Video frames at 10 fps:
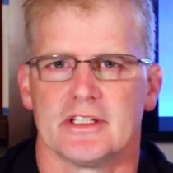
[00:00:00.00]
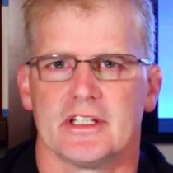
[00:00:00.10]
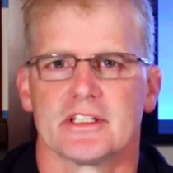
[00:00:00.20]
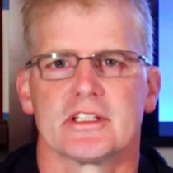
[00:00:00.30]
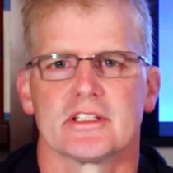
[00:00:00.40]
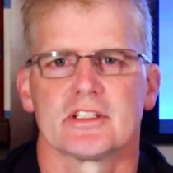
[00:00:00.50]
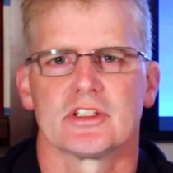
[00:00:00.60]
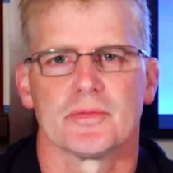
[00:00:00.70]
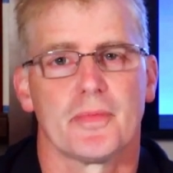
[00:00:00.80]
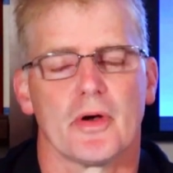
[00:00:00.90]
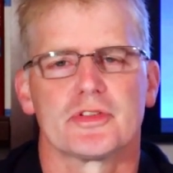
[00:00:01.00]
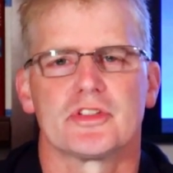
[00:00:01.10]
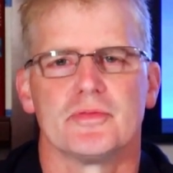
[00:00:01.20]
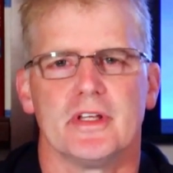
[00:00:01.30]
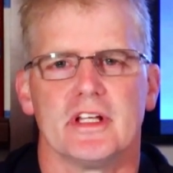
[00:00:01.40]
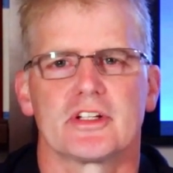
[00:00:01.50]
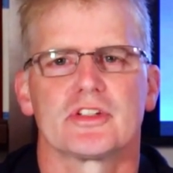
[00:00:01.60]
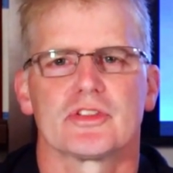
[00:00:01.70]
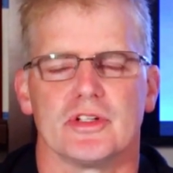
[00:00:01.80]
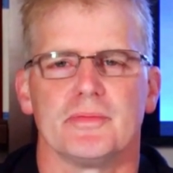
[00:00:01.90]
This is supposed to be
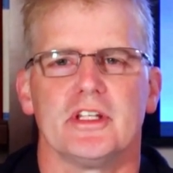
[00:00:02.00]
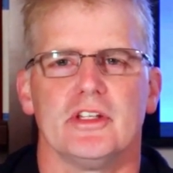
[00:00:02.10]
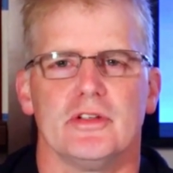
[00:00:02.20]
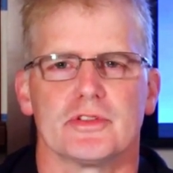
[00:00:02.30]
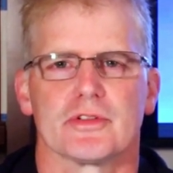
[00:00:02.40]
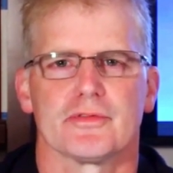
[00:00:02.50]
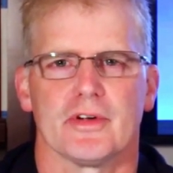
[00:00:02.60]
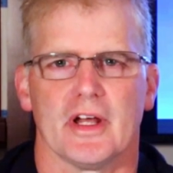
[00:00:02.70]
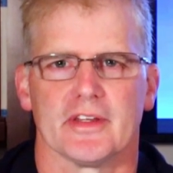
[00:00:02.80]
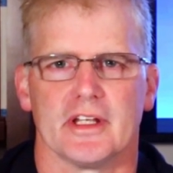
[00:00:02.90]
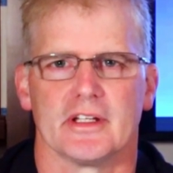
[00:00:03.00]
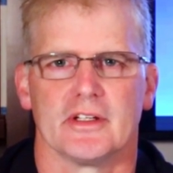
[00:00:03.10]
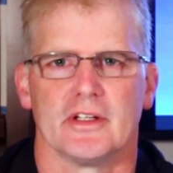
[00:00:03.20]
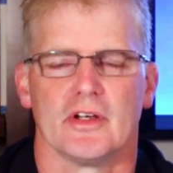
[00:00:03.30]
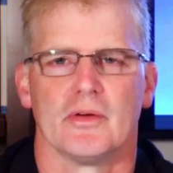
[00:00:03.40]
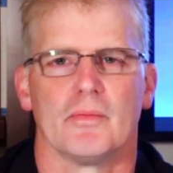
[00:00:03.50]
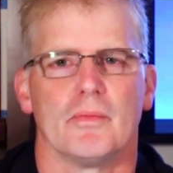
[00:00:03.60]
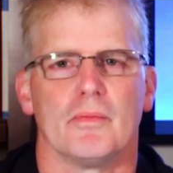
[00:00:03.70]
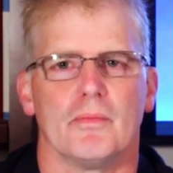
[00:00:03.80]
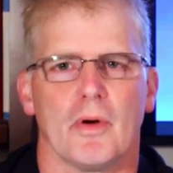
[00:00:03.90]
extremely user-friendly,
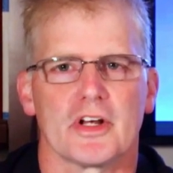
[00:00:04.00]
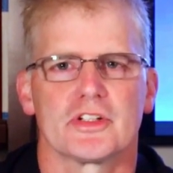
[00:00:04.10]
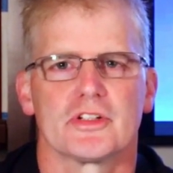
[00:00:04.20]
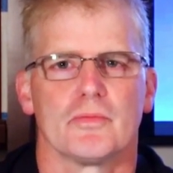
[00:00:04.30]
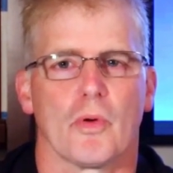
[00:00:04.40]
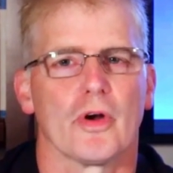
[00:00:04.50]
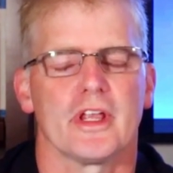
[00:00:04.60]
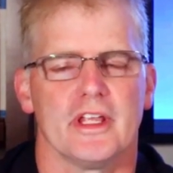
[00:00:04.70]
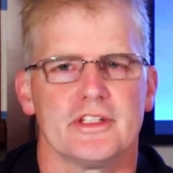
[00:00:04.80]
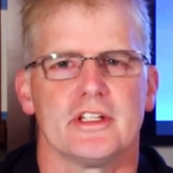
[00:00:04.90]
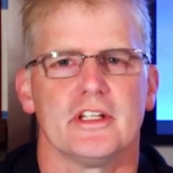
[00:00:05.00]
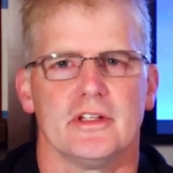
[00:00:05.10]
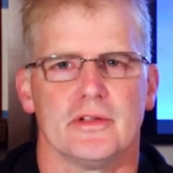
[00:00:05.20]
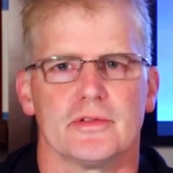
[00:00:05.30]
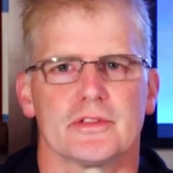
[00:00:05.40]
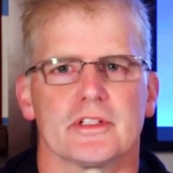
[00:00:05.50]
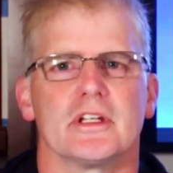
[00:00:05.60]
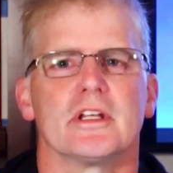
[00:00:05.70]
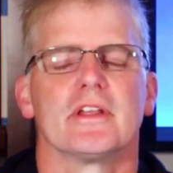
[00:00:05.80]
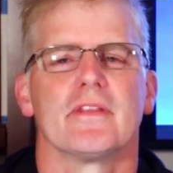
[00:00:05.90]
much more easy to use
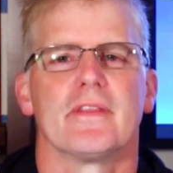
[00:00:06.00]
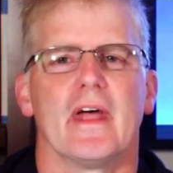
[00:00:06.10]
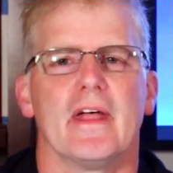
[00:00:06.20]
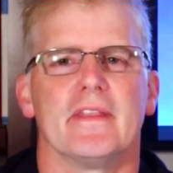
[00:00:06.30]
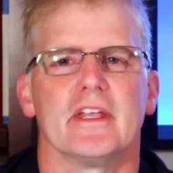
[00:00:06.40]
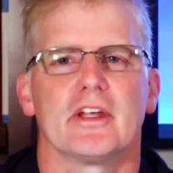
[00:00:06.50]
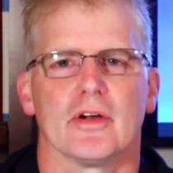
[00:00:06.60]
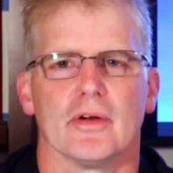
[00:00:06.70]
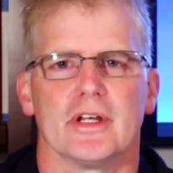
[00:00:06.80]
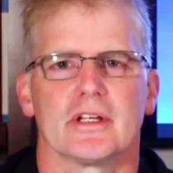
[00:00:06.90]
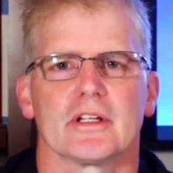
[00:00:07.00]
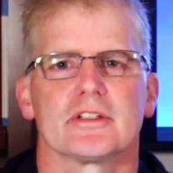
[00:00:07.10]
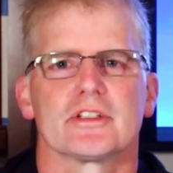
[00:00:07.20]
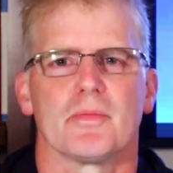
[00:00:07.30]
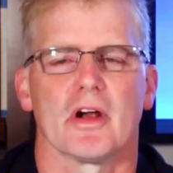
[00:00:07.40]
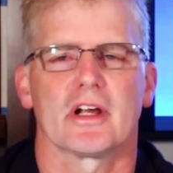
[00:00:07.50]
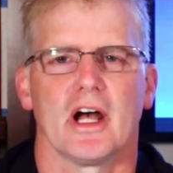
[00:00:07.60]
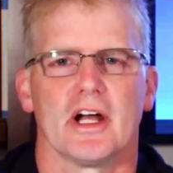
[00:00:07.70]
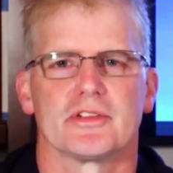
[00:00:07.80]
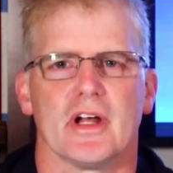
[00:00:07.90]
than the current smart
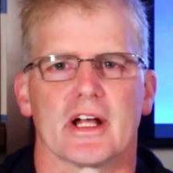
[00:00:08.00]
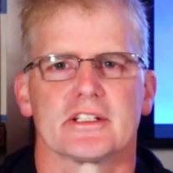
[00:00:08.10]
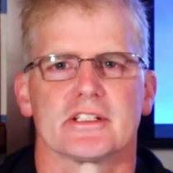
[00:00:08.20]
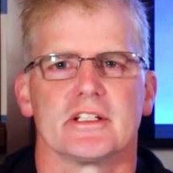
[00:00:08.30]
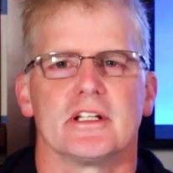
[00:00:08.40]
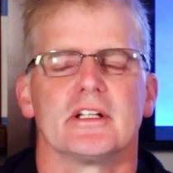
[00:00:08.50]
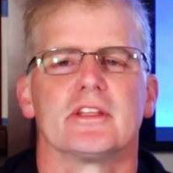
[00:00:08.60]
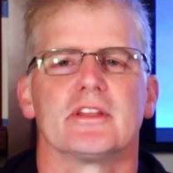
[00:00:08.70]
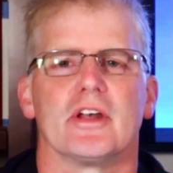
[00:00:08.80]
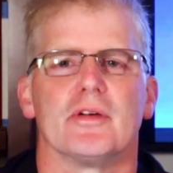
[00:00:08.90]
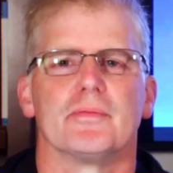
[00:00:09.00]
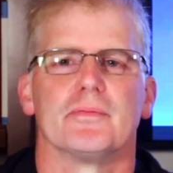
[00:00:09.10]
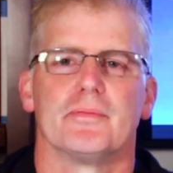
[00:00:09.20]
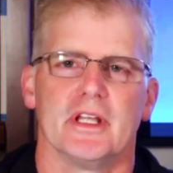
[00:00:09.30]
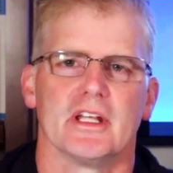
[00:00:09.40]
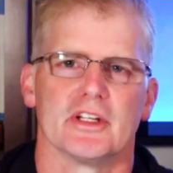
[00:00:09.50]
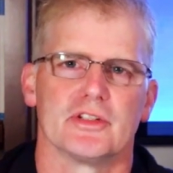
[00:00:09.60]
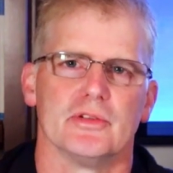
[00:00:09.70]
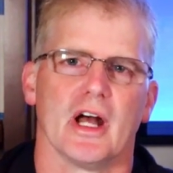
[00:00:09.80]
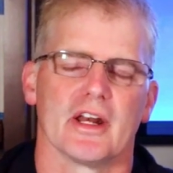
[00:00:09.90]
contracts that are being
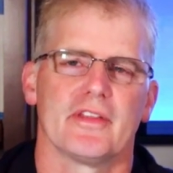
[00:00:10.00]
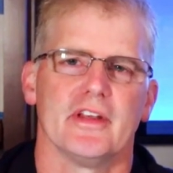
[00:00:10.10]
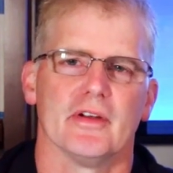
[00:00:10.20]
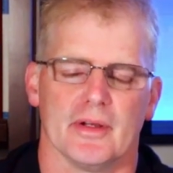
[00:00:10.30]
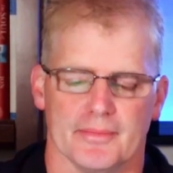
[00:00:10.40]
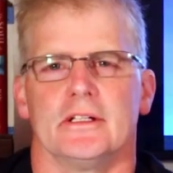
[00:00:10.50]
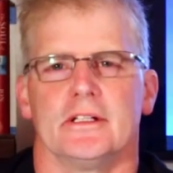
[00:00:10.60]
issued on Ethereum.